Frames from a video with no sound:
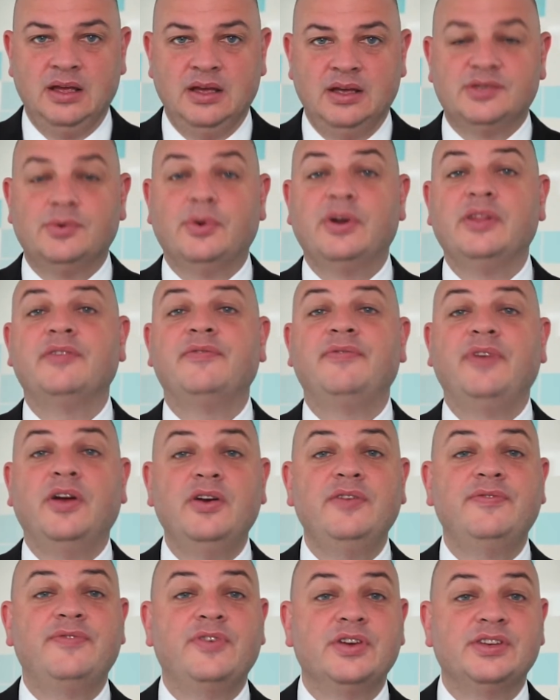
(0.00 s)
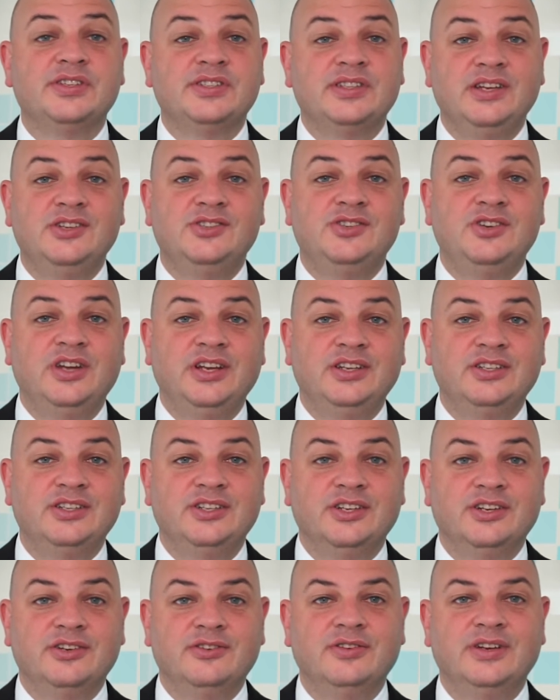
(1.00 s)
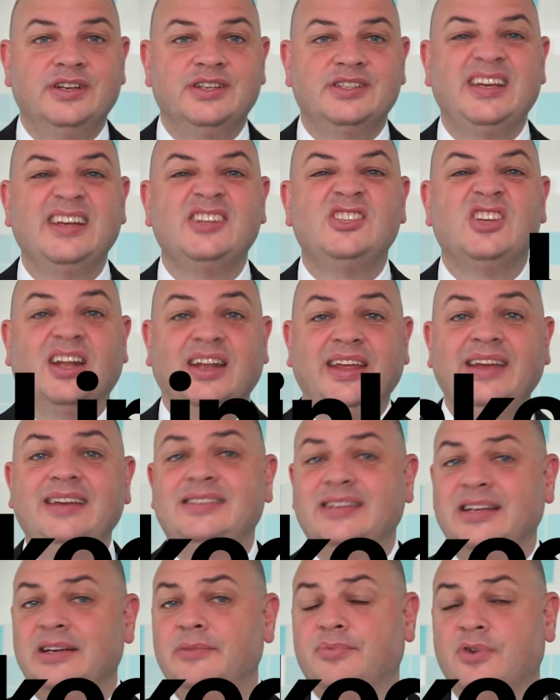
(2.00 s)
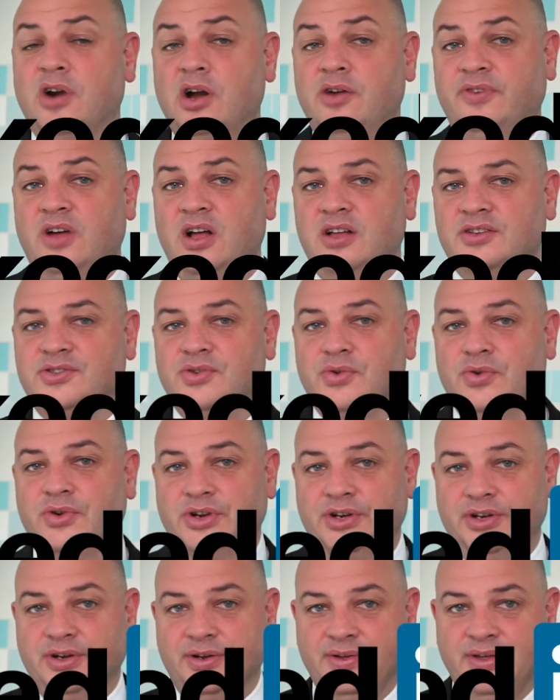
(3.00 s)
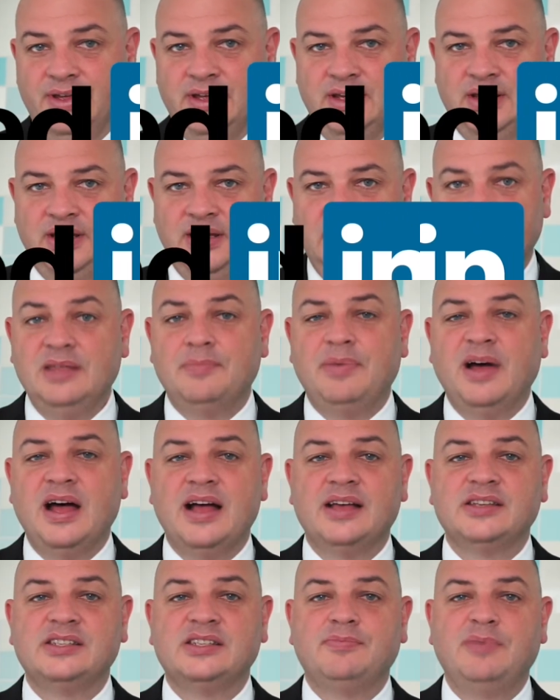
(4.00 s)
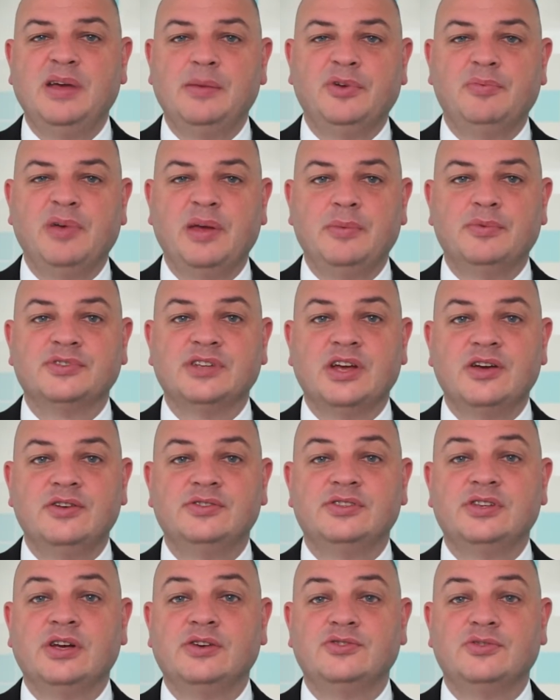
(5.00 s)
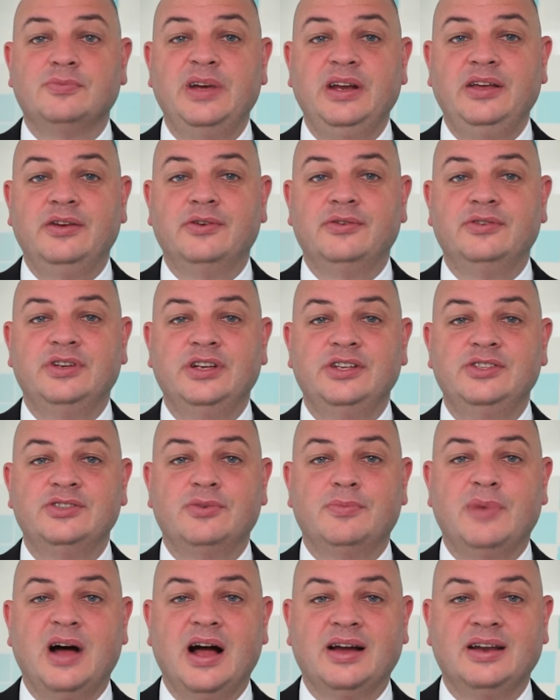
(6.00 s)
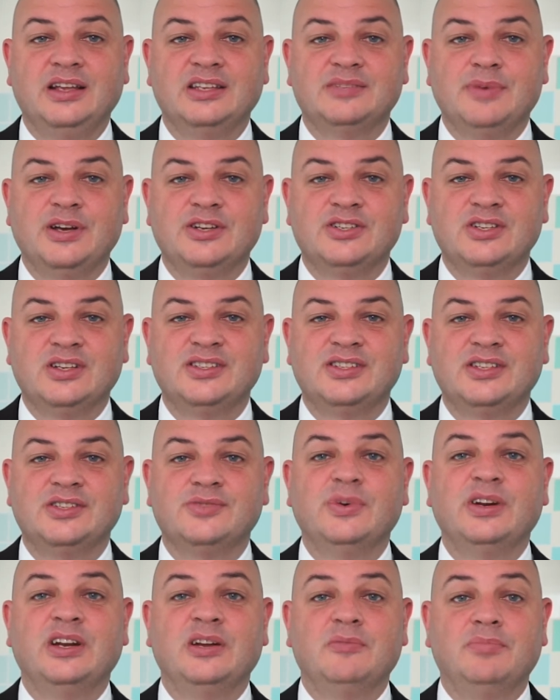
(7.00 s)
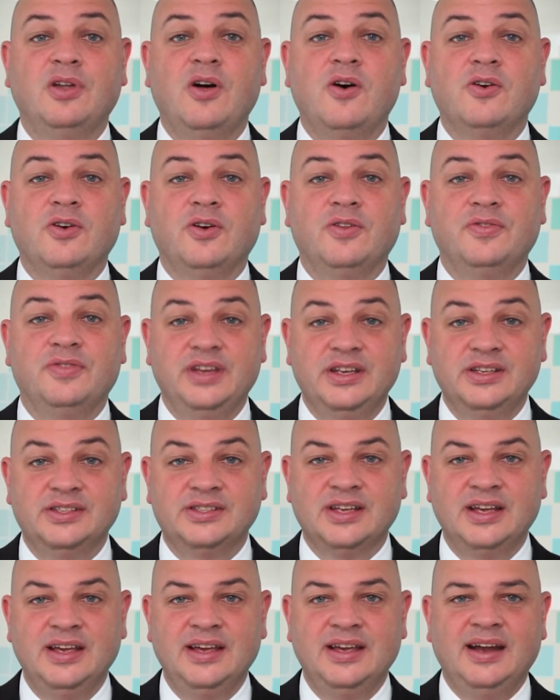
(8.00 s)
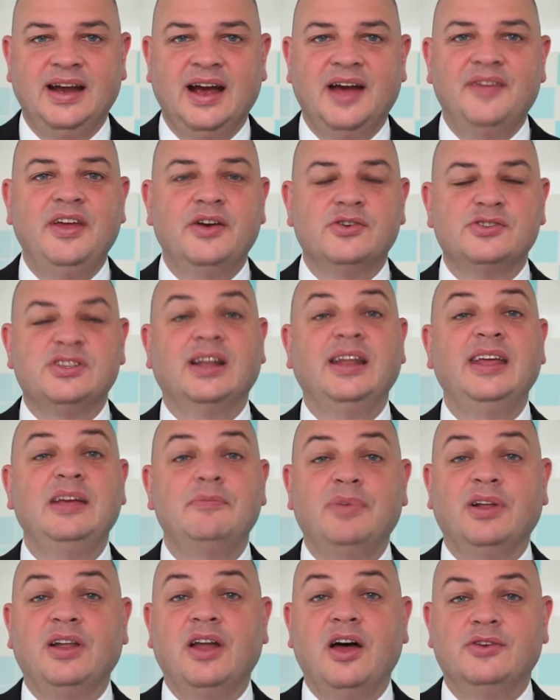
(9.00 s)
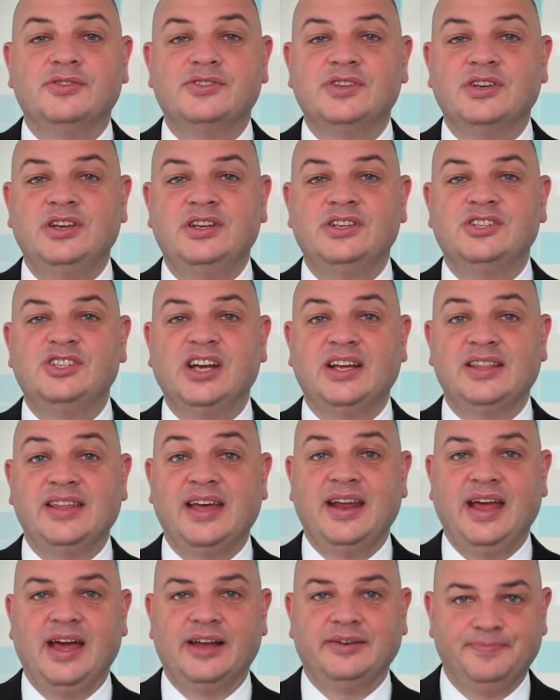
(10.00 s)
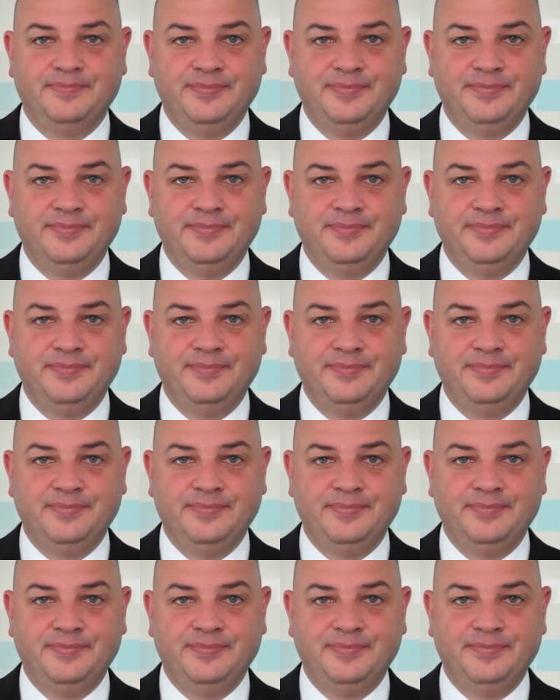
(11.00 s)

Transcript: So one of the very first things you need to do is to get your LinkedIn profile sorted. In the past, People to People's own social media and digital marketing specialist has written a blog on this, and there is a link below so you can check that out.